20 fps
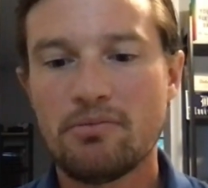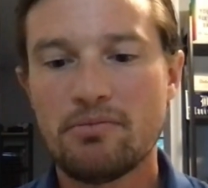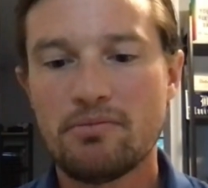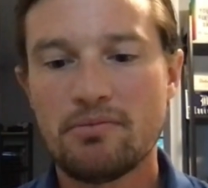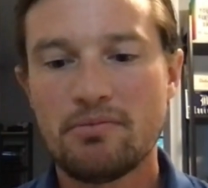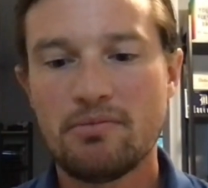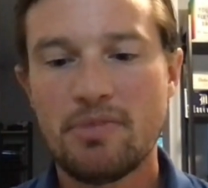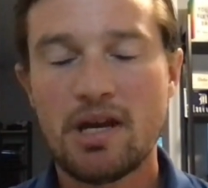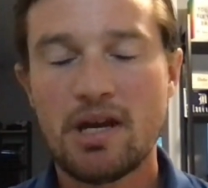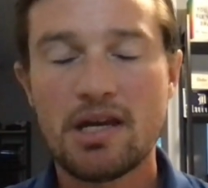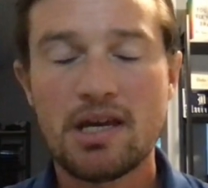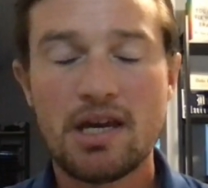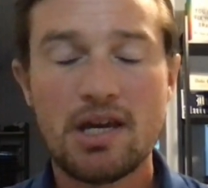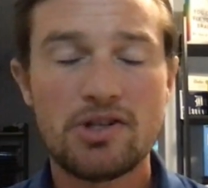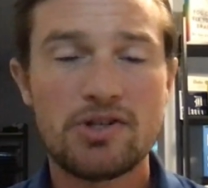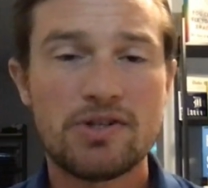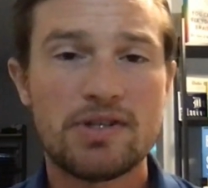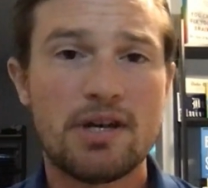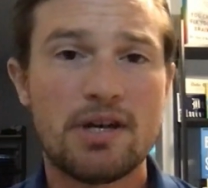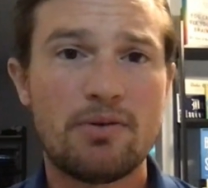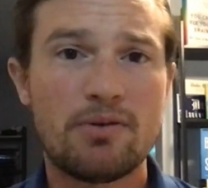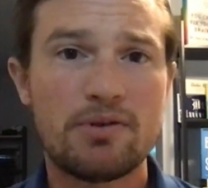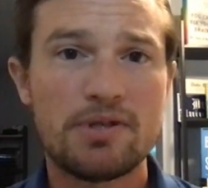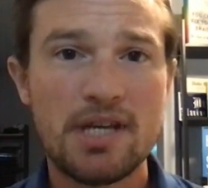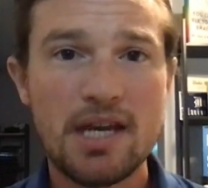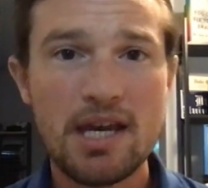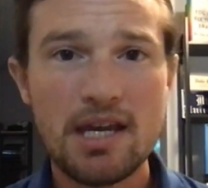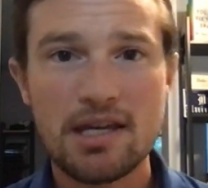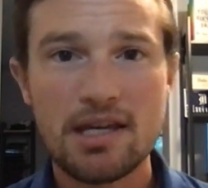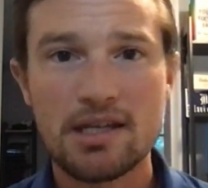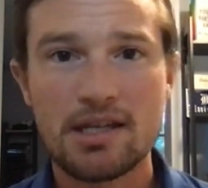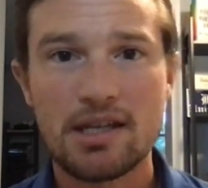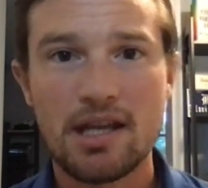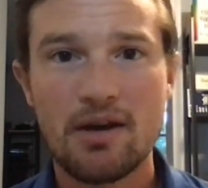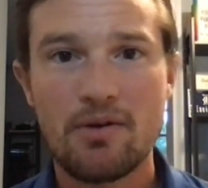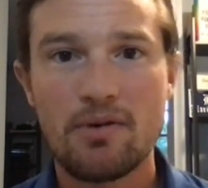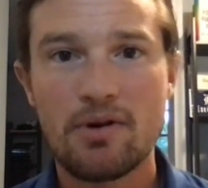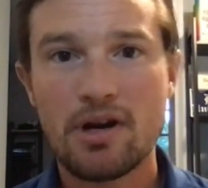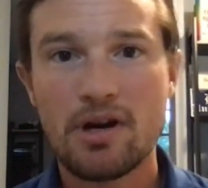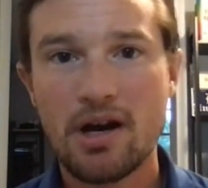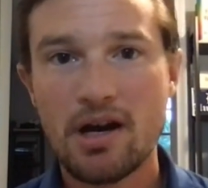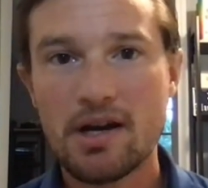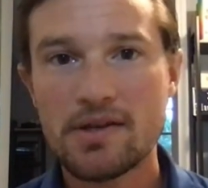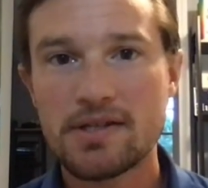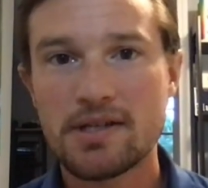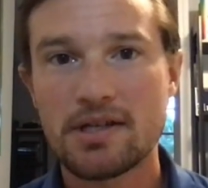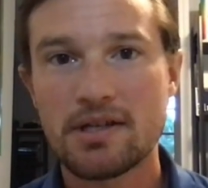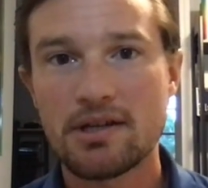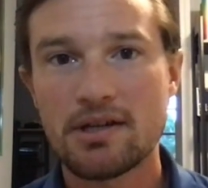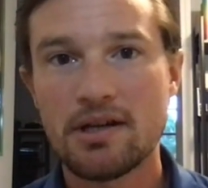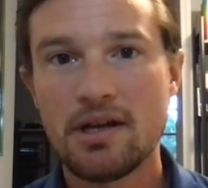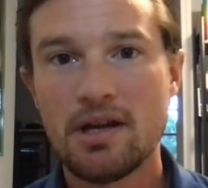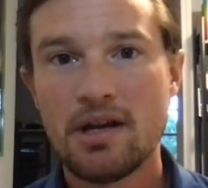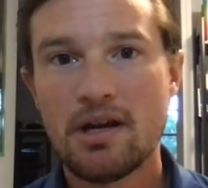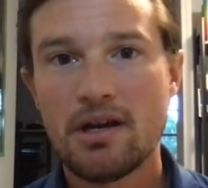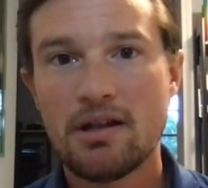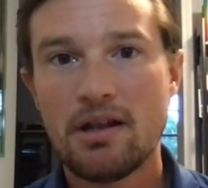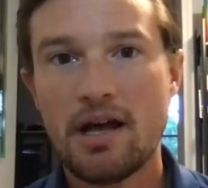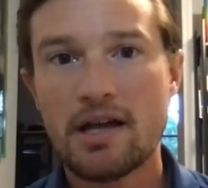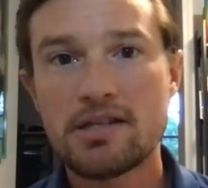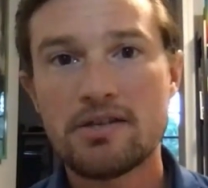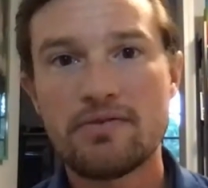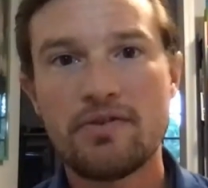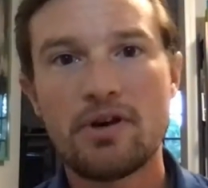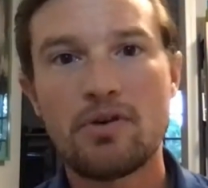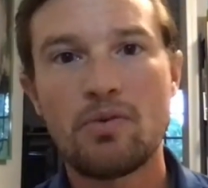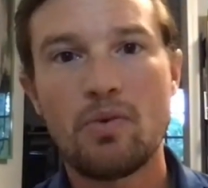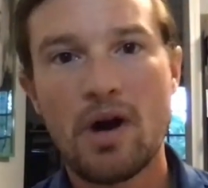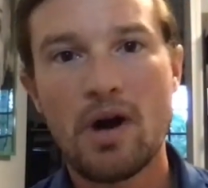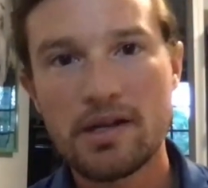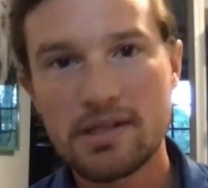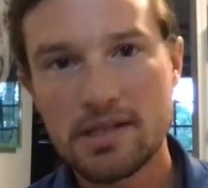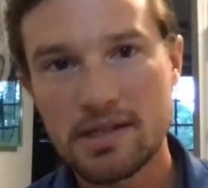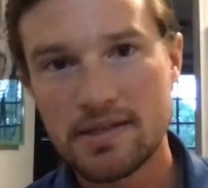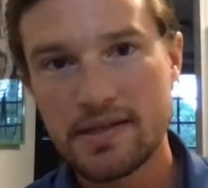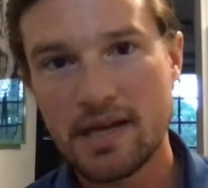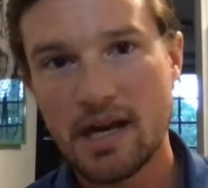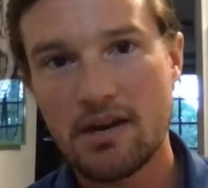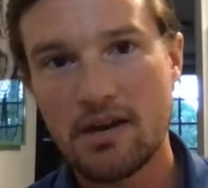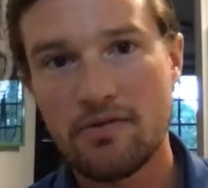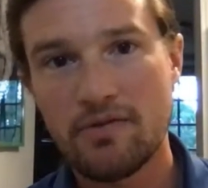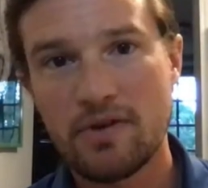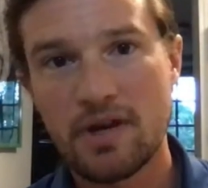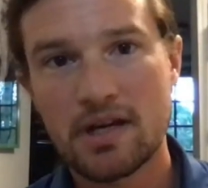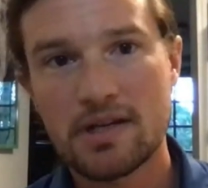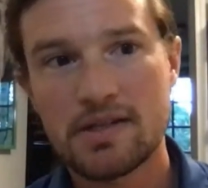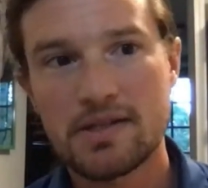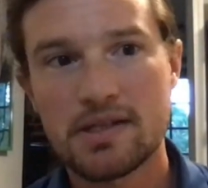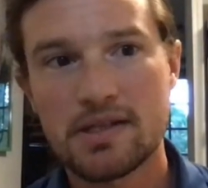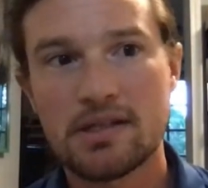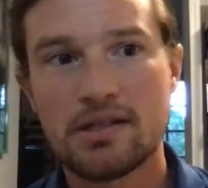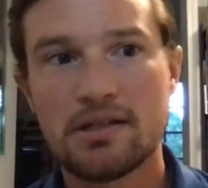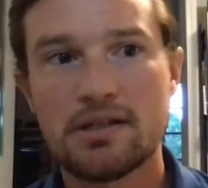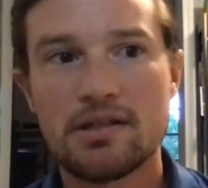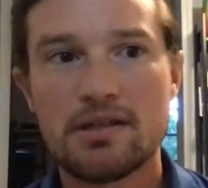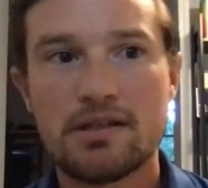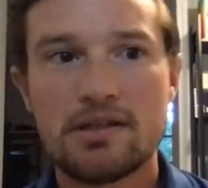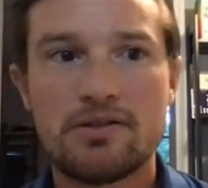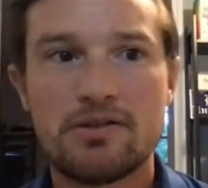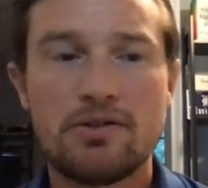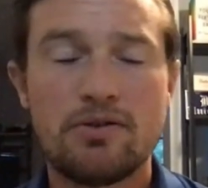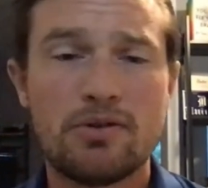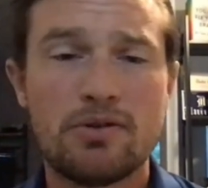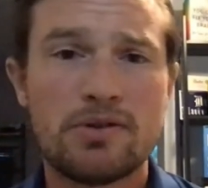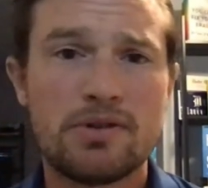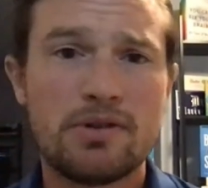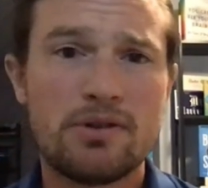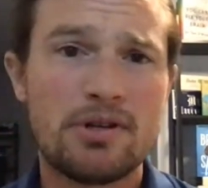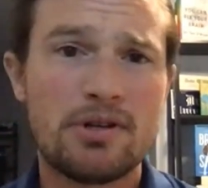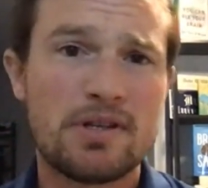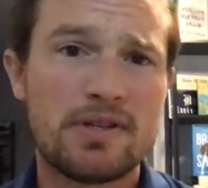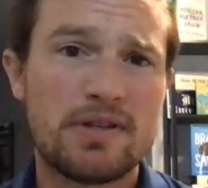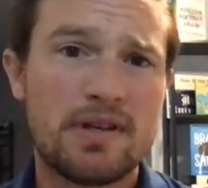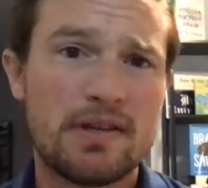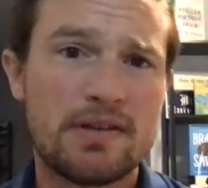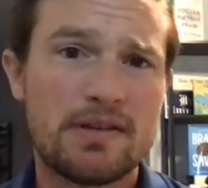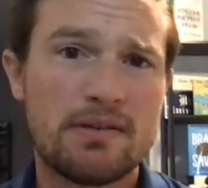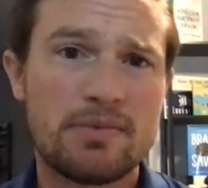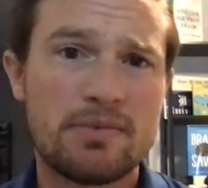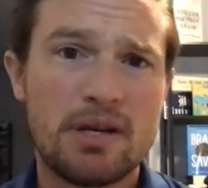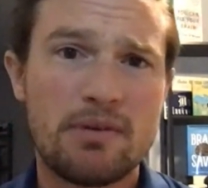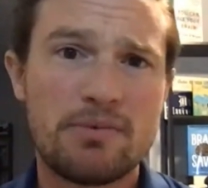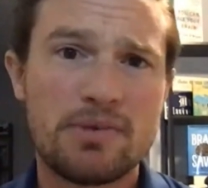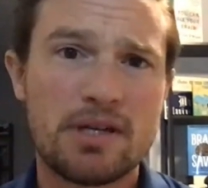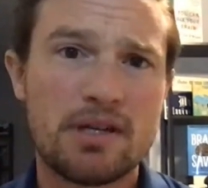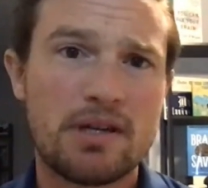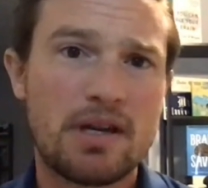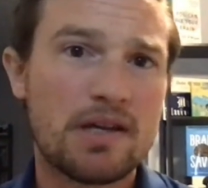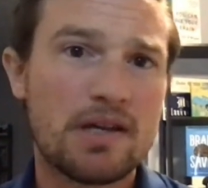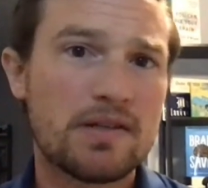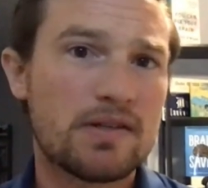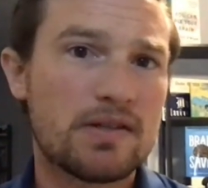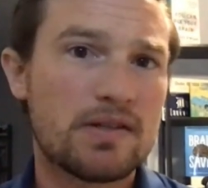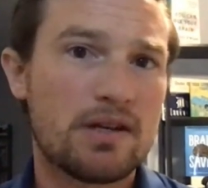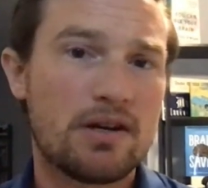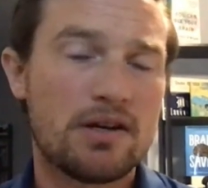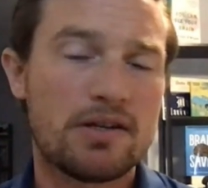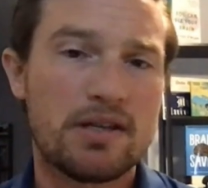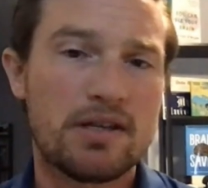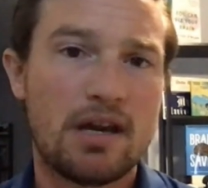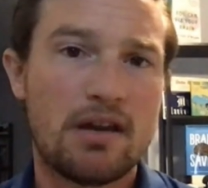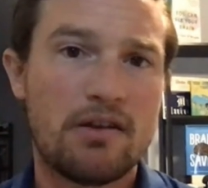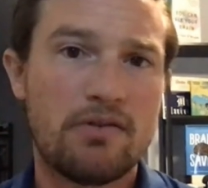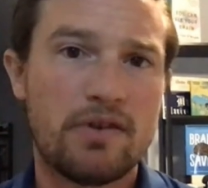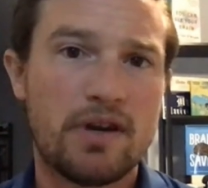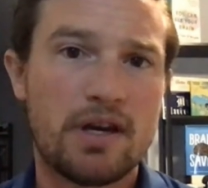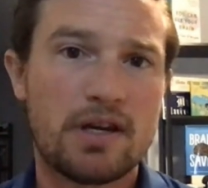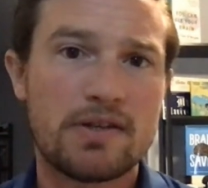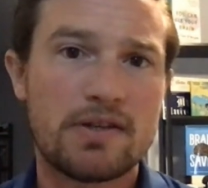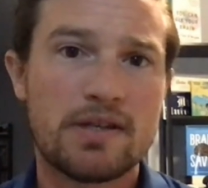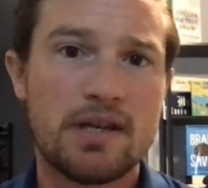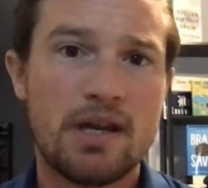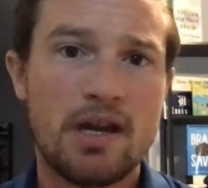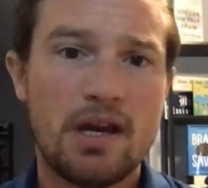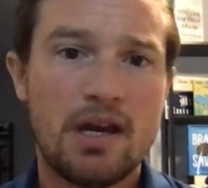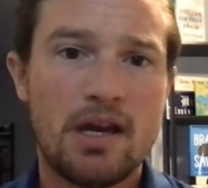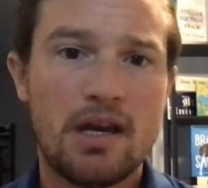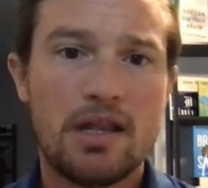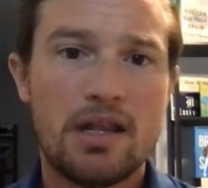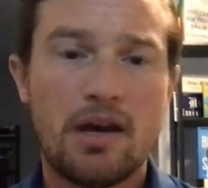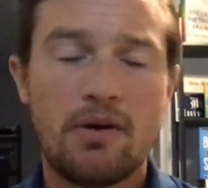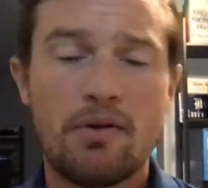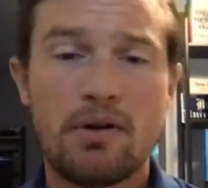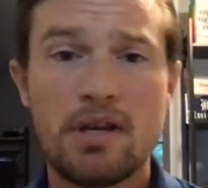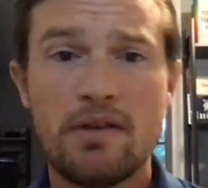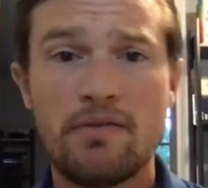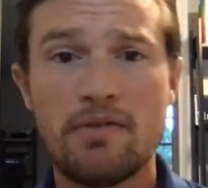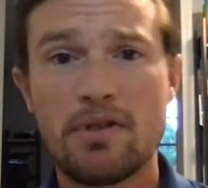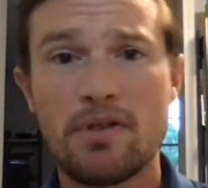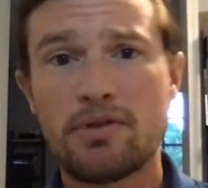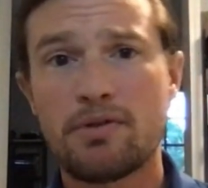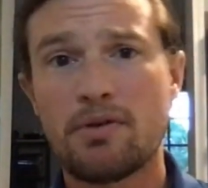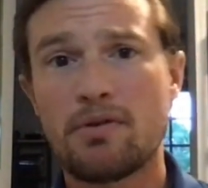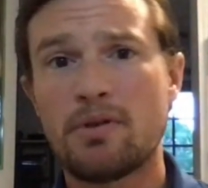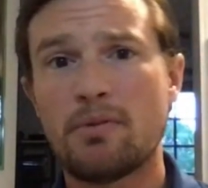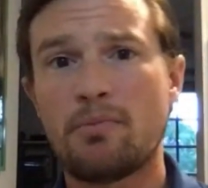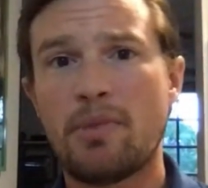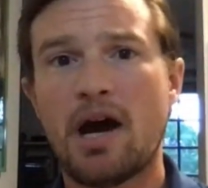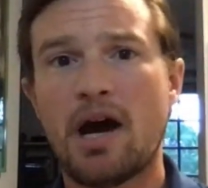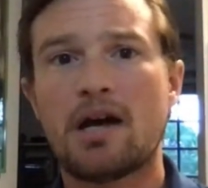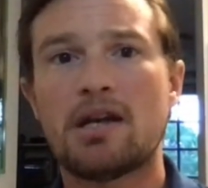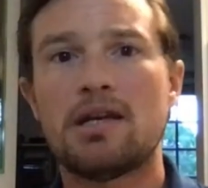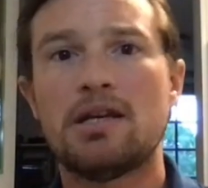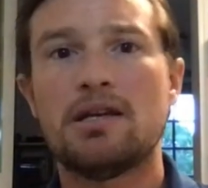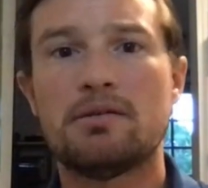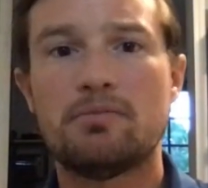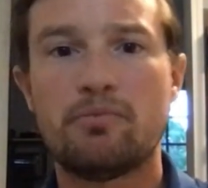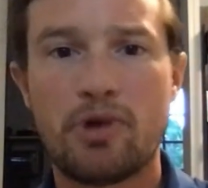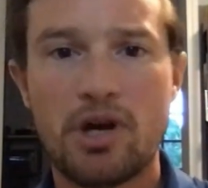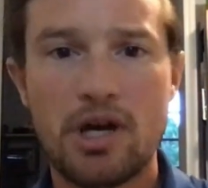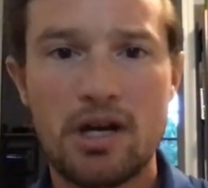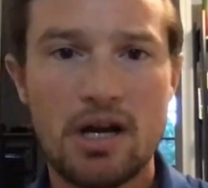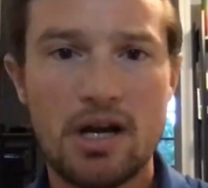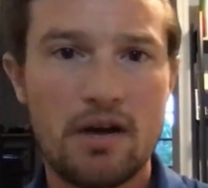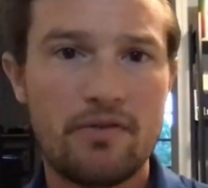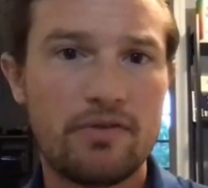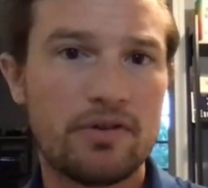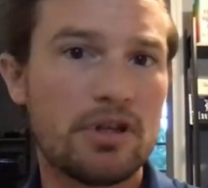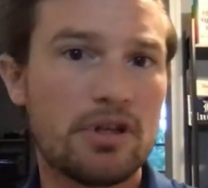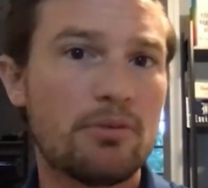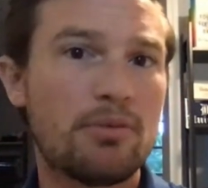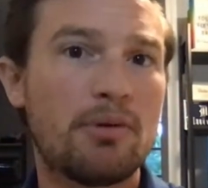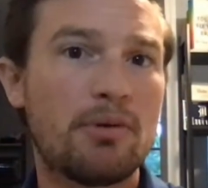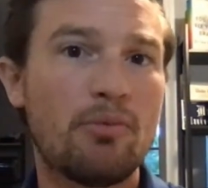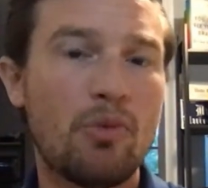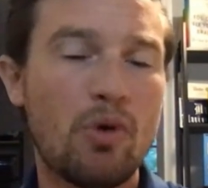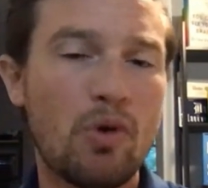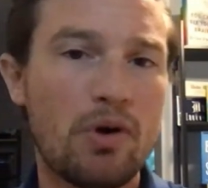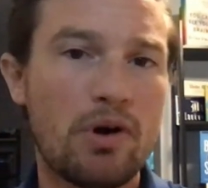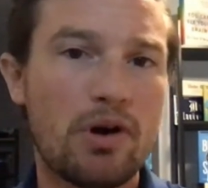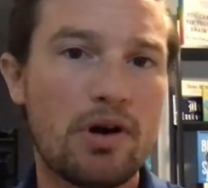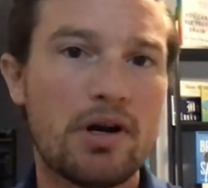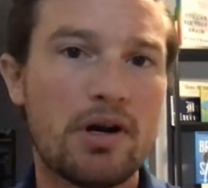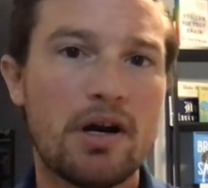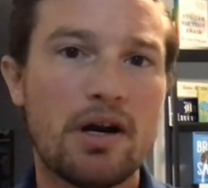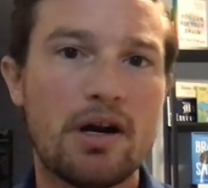medications that were taken that were causing lots of unwanted side effects, and to a certain extent, sometimes unnecessary side effects that would even throw the body and brain off a little bit more.